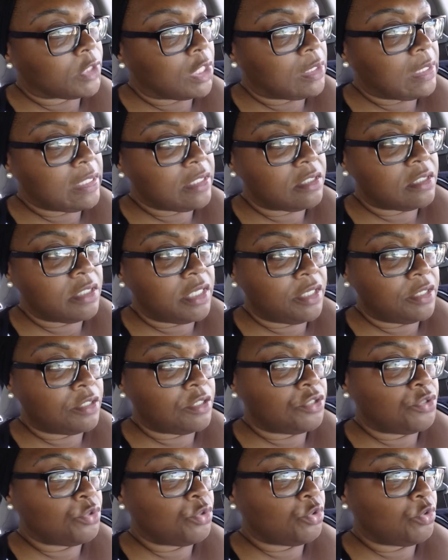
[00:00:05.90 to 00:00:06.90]
listening
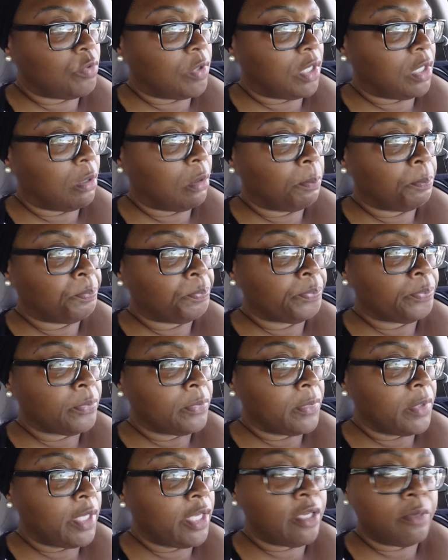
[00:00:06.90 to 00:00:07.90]
to
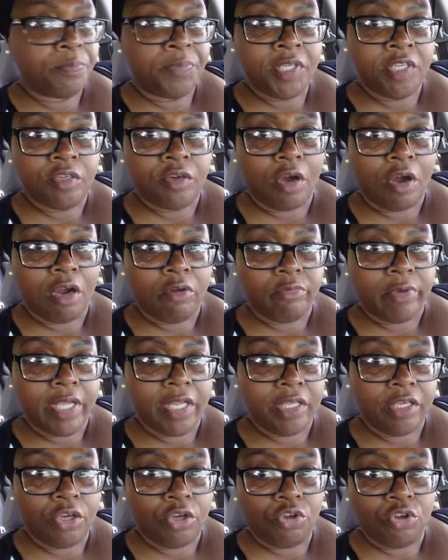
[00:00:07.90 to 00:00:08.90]
NPR
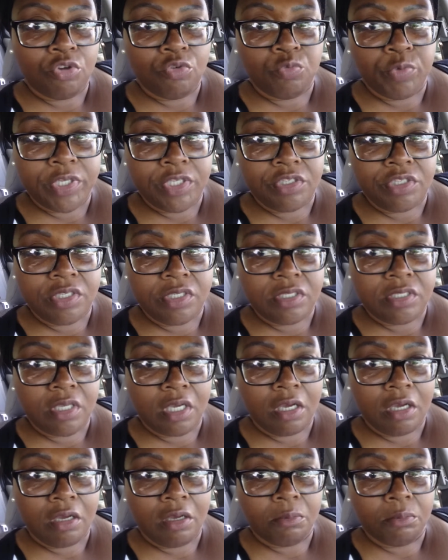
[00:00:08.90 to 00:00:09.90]
radio, which is
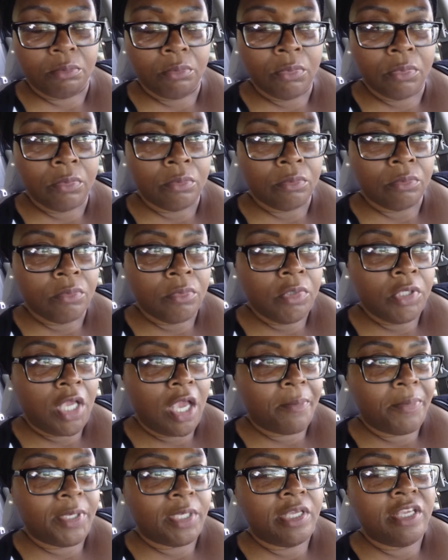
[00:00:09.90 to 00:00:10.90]
I
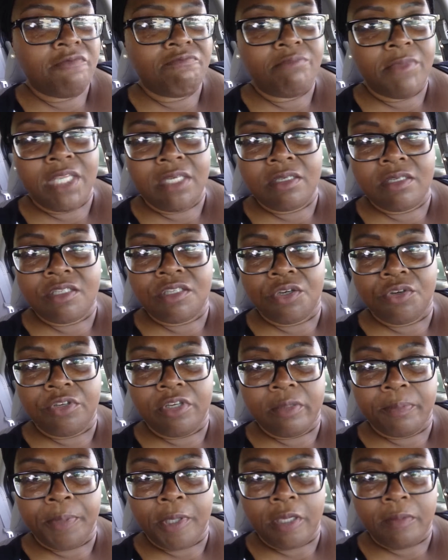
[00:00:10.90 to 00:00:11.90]
believe
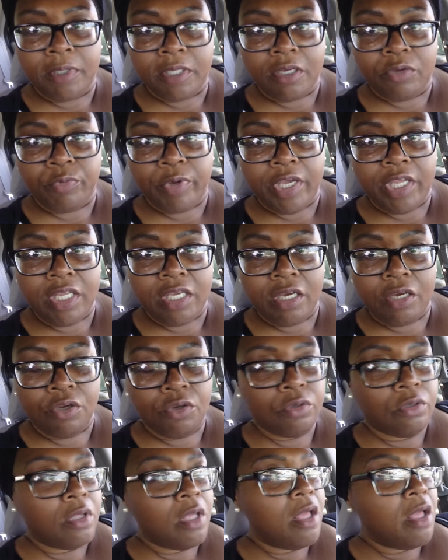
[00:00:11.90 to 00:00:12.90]
Minnesota Public
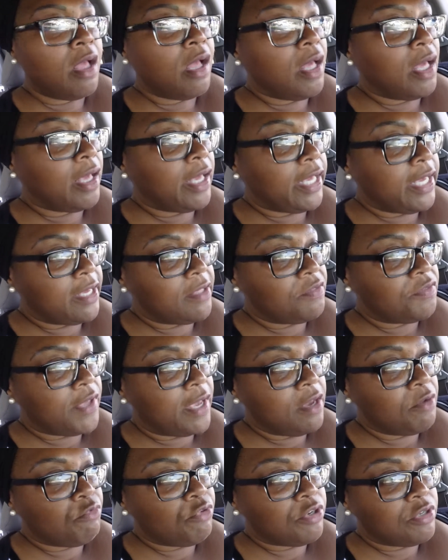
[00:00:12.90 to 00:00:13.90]
Radio, and
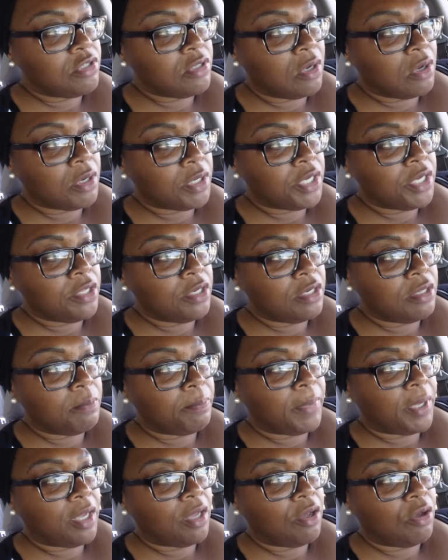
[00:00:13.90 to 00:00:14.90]
they were talking
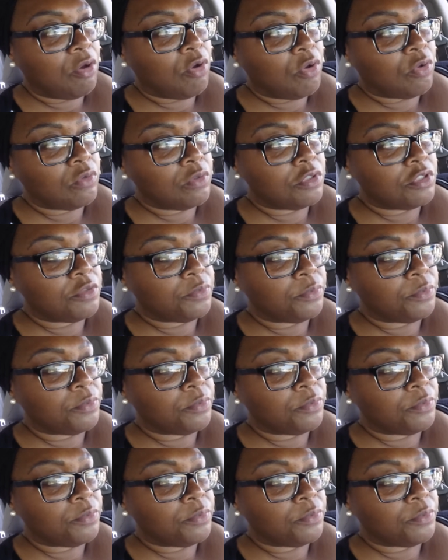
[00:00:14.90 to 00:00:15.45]
about